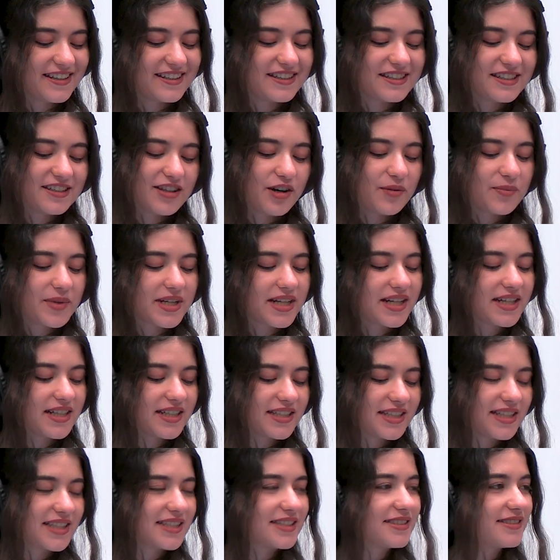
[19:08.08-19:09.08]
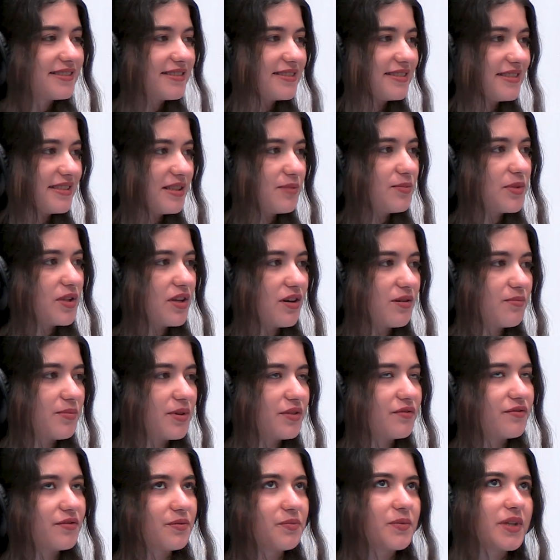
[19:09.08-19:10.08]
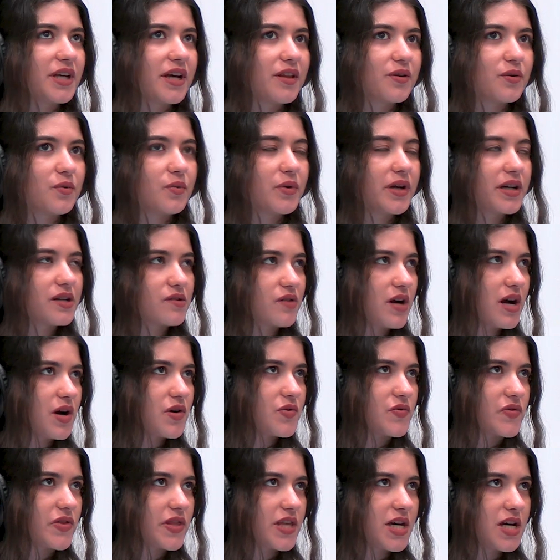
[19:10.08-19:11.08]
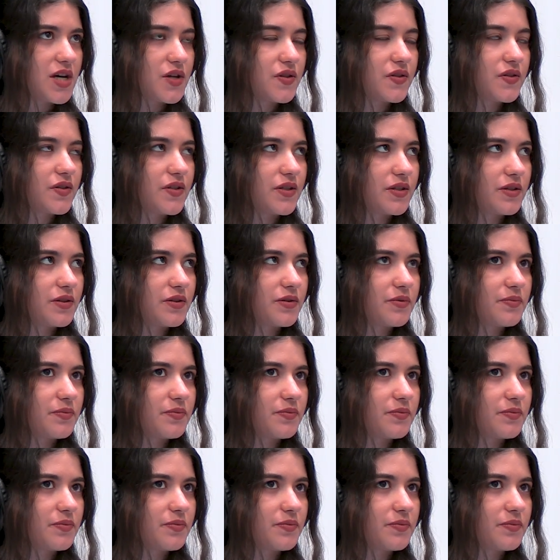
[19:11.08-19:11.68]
and dominant, I guess, similar, but from the other way around, that